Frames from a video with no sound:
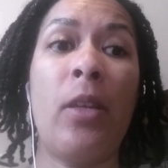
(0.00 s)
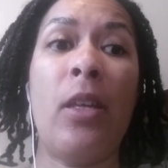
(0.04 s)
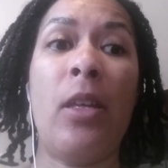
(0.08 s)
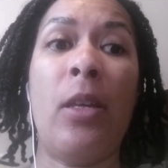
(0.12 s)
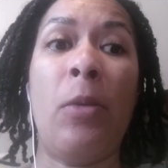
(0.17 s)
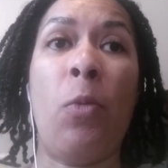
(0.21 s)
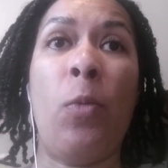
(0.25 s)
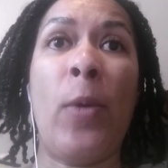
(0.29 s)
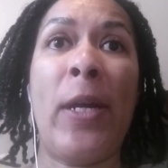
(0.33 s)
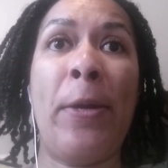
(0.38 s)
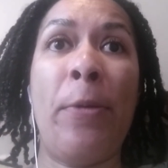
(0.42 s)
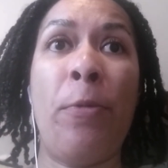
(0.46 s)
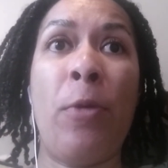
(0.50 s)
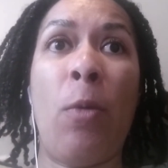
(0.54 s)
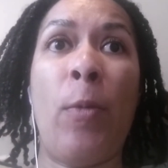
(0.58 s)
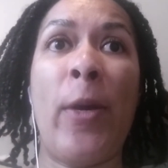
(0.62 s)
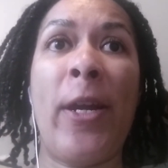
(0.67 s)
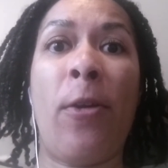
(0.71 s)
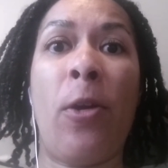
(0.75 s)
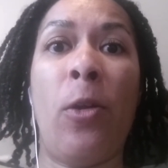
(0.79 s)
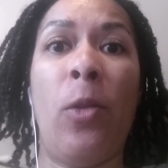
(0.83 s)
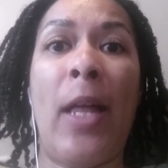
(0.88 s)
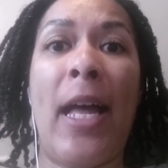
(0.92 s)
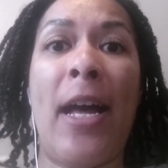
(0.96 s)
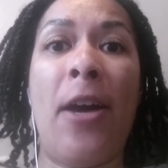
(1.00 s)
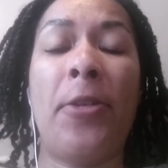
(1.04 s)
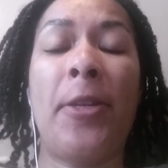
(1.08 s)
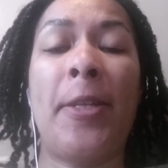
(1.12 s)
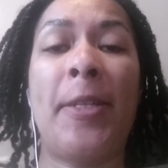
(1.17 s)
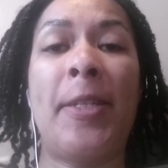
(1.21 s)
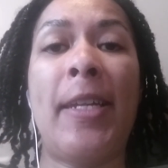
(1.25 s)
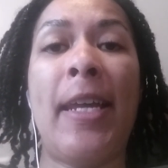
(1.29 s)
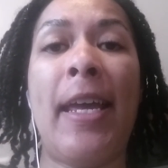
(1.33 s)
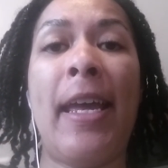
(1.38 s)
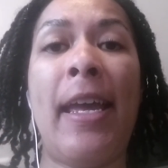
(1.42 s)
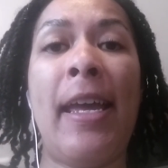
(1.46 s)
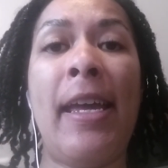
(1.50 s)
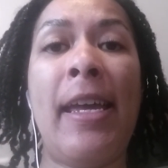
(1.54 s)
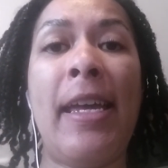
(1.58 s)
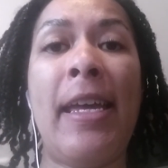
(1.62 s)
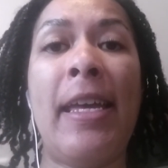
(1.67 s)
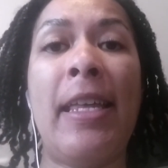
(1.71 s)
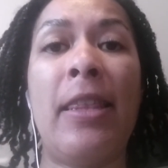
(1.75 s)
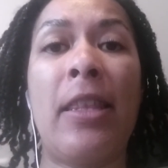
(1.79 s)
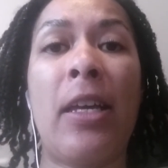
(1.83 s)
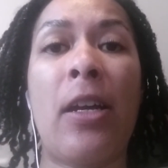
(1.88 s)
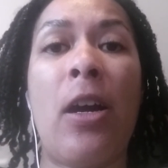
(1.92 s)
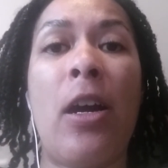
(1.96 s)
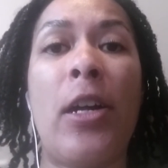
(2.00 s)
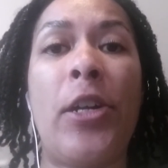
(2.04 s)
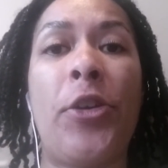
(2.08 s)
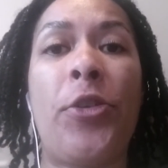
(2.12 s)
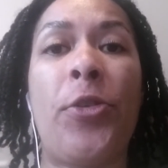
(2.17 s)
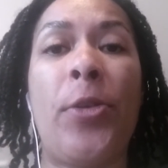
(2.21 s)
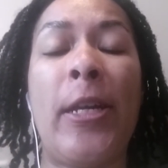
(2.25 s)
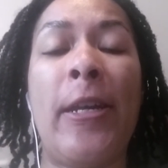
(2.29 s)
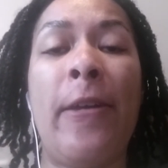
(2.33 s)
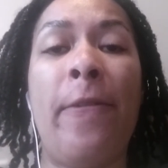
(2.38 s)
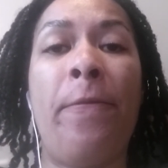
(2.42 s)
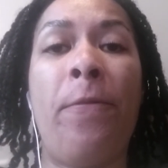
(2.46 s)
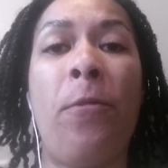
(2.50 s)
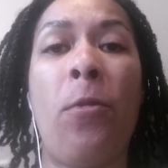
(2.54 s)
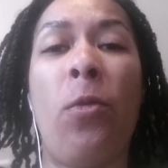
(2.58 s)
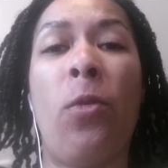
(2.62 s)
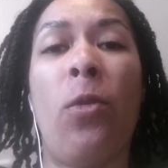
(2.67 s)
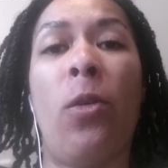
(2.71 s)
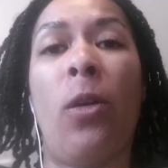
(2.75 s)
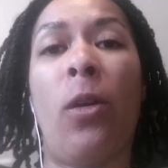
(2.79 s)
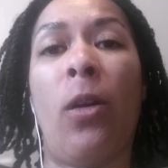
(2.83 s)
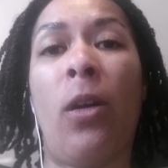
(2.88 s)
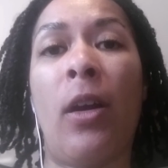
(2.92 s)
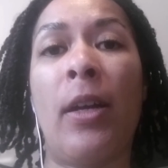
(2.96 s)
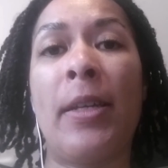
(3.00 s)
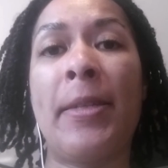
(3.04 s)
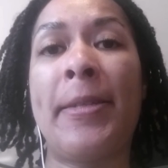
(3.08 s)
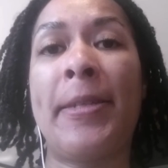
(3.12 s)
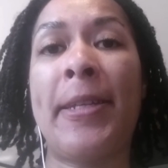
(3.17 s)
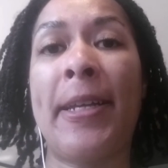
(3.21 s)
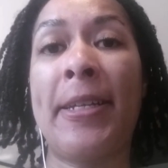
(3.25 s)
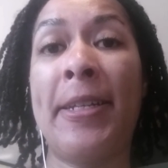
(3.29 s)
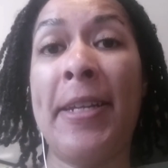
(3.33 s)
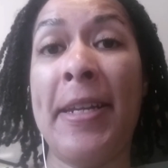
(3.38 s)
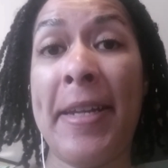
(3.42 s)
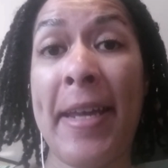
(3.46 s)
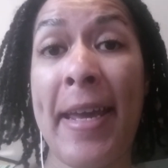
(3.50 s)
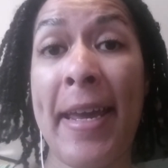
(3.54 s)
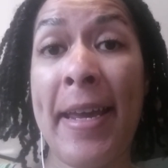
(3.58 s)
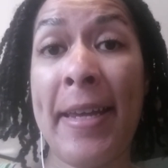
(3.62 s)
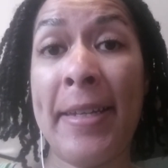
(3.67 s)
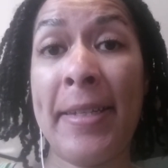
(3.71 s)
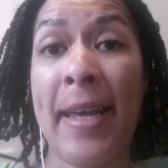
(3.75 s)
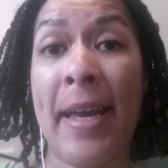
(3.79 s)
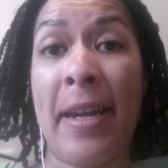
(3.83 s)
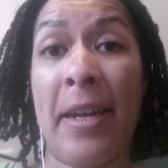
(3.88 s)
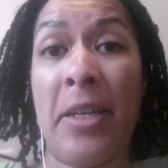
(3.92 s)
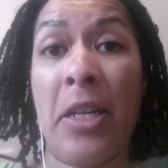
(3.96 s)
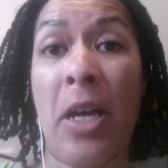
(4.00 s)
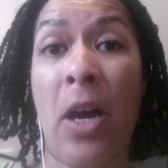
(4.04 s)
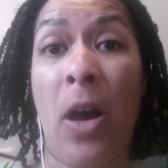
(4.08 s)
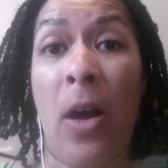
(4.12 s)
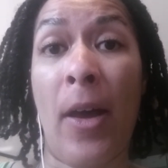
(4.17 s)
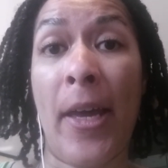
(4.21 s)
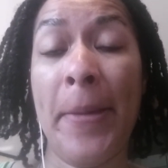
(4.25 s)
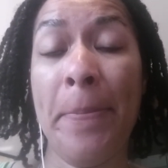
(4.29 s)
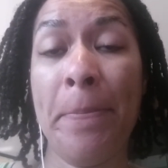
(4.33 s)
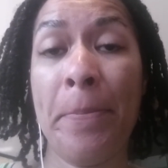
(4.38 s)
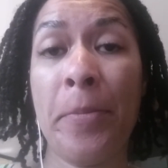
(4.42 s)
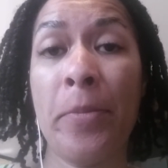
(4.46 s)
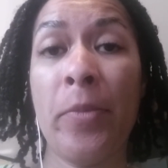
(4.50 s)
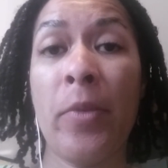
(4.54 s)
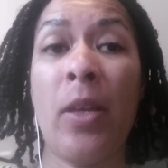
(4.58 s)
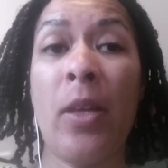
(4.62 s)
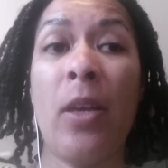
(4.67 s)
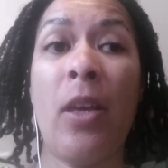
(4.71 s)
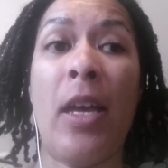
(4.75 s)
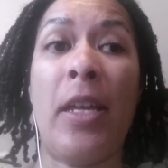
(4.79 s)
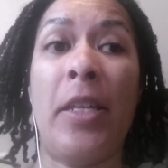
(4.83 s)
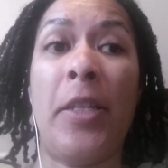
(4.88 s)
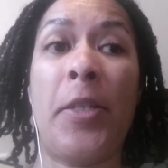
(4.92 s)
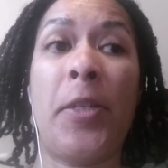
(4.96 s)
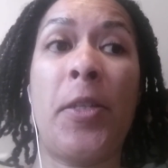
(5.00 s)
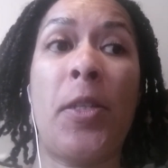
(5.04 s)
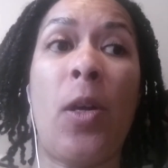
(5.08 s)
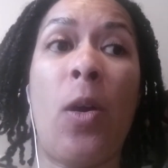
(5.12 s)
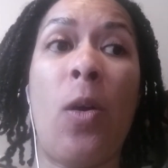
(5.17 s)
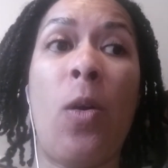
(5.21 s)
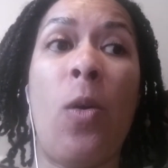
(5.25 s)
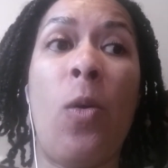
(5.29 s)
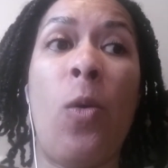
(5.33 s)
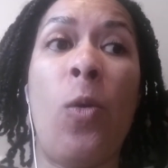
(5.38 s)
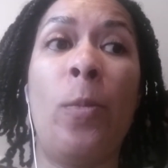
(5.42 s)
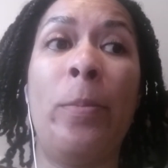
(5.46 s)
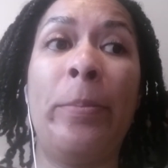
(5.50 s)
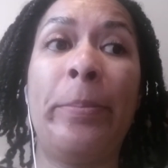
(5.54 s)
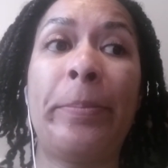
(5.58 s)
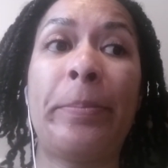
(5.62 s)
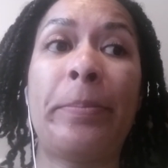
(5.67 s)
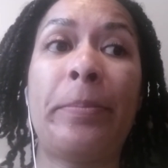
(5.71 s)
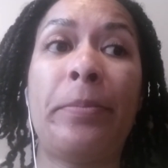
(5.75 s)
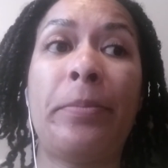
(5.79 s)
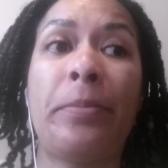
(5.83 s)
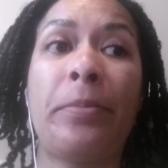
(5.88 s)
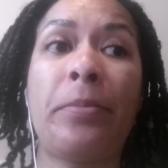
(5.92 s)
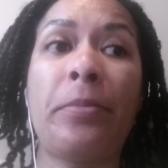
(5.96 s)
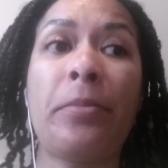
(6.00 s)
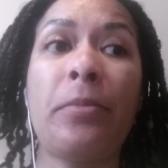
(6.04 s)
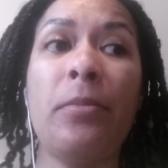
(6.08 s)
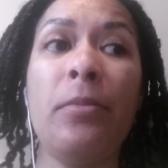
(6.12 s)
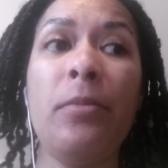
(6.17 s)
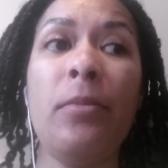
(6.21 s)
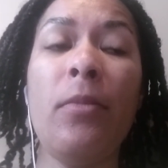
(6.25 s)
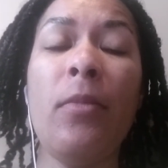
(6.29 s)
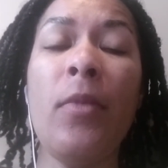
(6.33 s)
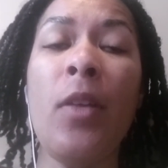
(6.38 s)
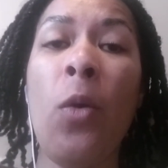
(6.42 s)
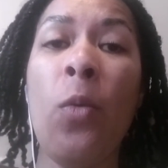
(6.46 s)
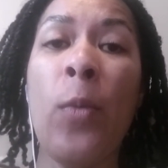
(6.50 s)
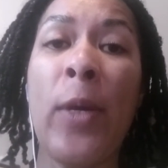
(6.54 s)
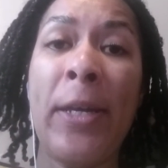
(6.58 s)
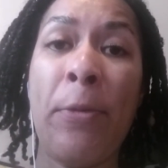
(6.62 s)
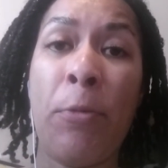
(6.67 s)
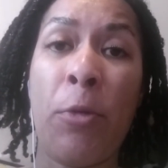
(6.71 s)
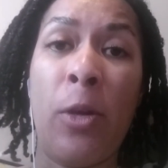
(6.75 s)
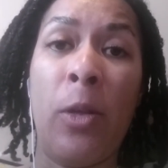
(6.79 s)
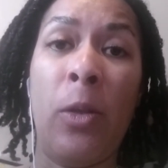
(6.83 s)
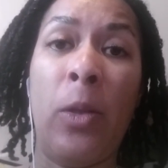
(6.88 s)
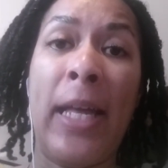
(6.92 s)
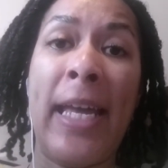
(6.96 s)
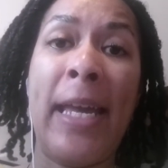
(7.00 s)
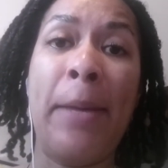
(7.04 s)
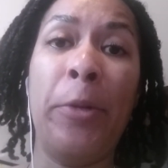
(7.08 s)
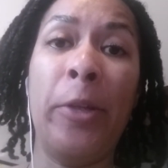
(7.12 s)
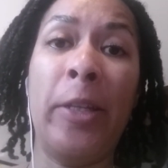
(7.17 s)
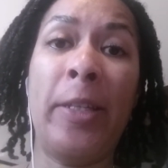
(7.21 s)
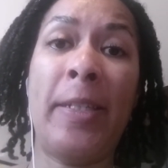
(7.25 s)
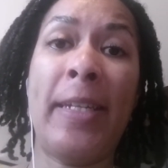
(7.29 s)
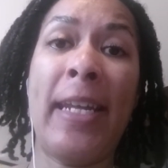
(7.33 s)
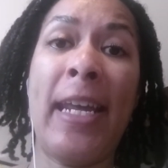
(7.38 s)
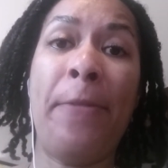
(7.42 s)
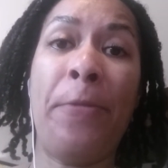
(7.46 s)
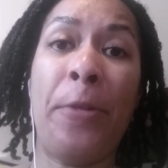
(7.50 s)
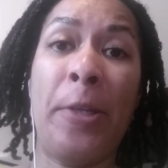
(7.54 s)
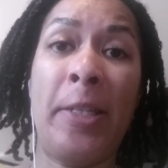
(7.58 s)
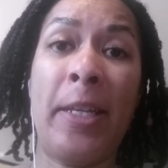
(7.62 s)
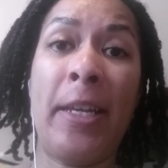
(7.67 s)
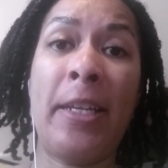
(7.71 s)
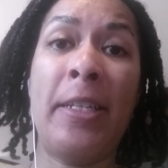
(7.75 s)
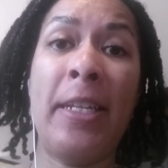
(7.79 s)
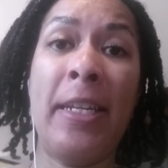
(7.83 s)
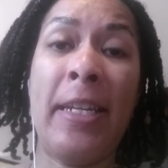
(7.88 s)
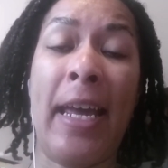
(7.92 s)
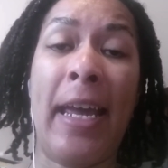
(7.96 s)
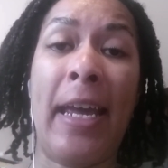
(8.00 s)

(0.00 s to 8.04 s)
we are allowed to stay in the country for 60 days at a time. And so we were able to stay for 60